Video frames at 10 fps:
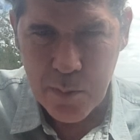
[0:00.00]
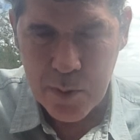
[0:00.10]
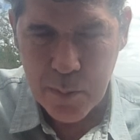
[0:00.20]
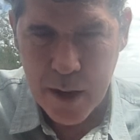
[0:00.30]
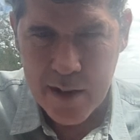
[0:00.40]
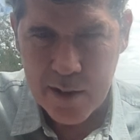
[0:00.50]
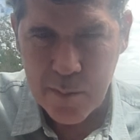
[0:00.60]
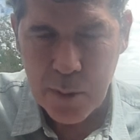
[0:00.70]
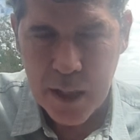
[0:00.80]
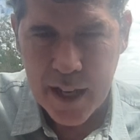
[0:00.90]
space
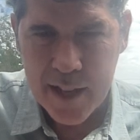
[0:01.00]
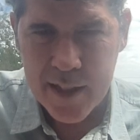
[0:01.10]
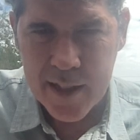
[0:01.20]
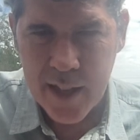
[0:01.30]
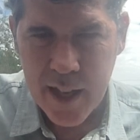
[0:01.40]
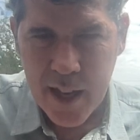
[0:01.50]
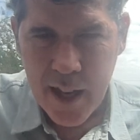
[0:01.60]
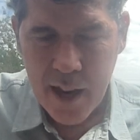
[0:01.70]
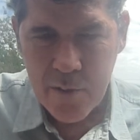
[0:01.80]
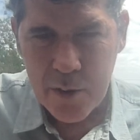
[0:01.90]
and place,
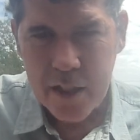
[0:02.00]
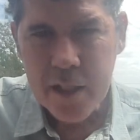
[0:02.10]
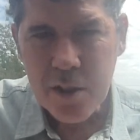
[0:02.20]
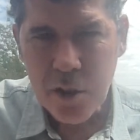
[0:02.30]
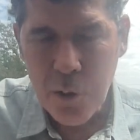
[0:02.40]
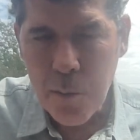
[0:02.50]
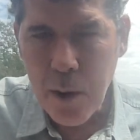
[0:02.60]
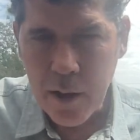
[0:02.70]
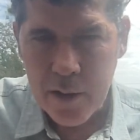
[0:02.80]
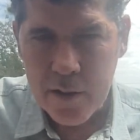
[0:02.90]
and really 2
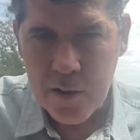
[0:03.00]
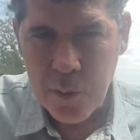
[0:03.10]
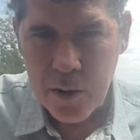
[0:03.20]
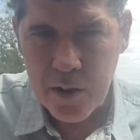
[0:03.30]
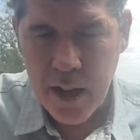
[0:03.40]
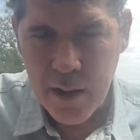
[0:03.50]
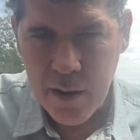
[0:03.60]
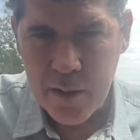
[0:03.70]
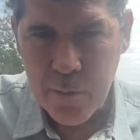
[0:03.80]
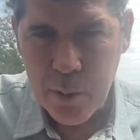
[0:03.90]
parts with
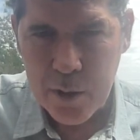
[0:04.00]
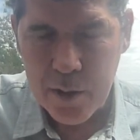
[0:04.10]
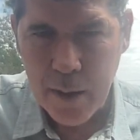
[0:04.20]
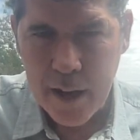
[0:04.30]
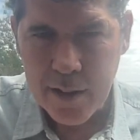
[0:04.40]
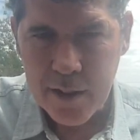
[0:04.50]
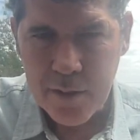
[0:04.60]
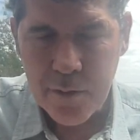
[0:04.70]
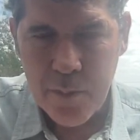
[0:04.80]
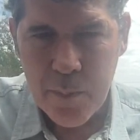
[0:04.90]
narrative
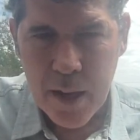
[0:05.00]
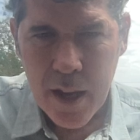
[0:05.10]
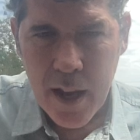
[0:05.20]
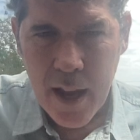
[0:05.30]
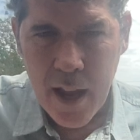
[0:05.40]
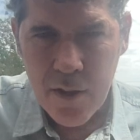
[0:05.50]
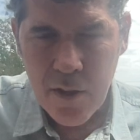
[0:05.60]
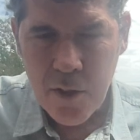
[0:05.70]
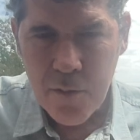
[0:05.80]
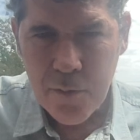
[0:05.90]
perspective. And
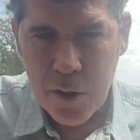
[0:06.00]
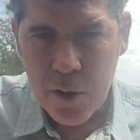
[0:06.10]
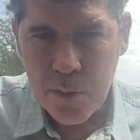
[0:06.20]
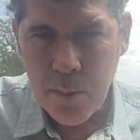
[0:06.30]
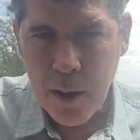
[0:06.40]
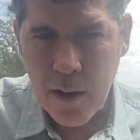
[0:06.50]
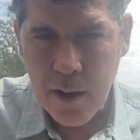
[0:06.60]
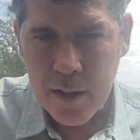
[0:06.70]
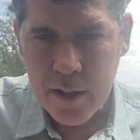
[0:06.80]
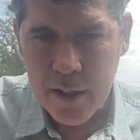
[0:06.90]
the first
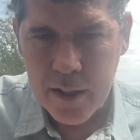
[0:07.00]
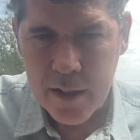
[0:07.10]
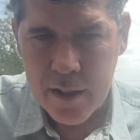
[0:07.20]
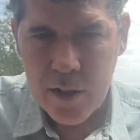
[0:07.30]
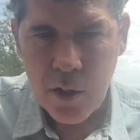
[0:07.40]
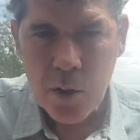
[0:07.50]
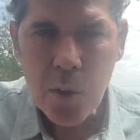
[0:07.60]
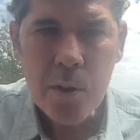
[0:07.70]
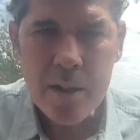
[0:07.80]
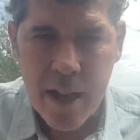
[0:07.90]
part is
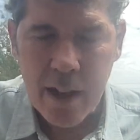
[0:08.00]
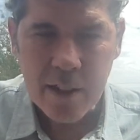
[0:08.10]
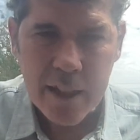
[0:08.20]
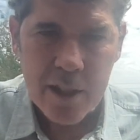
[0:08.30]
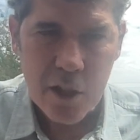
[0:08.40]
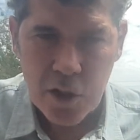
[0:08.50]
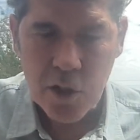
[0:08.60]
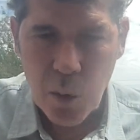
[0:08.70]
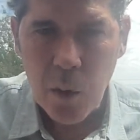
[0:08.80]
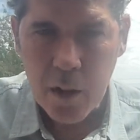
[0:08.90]
who's telling the
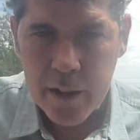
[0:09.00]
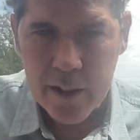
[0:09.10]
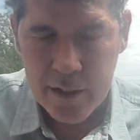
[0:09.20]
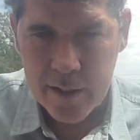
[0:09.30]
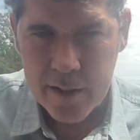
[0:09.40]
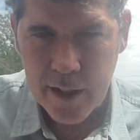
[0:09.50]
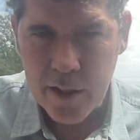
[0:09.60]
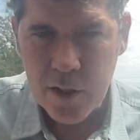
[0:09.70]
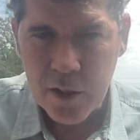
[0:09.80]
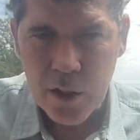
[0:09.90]
story,
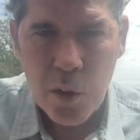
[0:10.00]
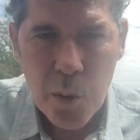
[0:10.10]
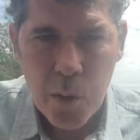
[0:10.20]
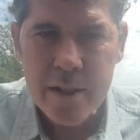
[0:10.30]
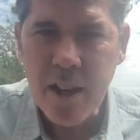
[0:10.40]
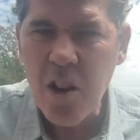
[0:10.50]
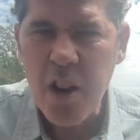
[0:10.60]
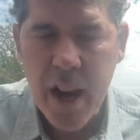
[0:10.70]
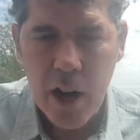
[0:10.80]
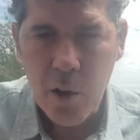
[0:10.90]
essentially. Who is our
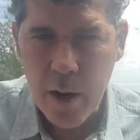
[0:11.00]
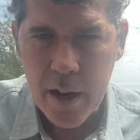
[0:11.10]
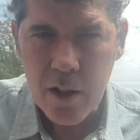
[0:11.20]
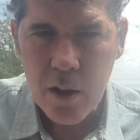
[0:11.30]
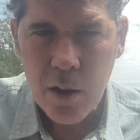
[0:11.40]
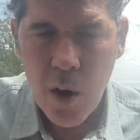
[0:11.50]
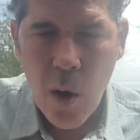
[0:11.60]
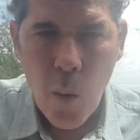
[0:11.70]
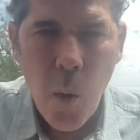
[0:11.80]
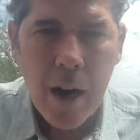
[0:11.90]
narrator?
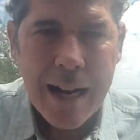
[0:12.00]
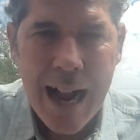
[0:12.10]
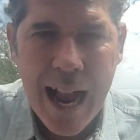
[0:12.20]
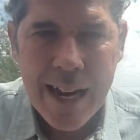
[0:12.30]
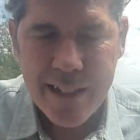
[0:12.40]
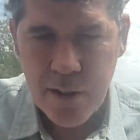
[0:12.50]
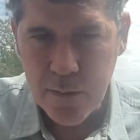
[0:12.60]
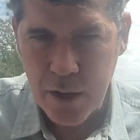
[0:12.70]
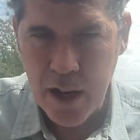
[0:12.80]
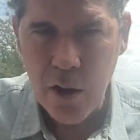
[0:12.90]
What kind
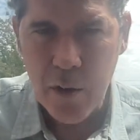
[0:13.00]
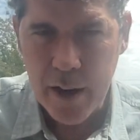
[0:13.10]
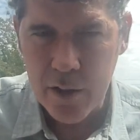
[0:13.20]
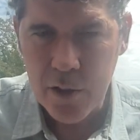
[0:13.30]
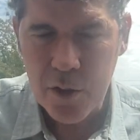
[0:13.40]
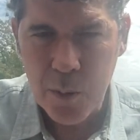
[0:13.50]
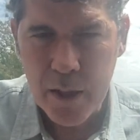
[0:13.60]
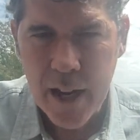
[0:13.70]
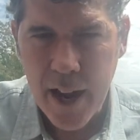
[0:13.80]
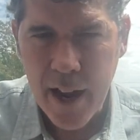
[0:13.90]
of narrator do
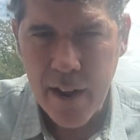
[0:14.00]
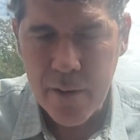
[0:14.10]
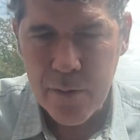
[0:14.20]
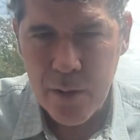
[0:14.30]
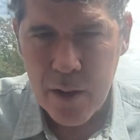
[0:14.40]
we have?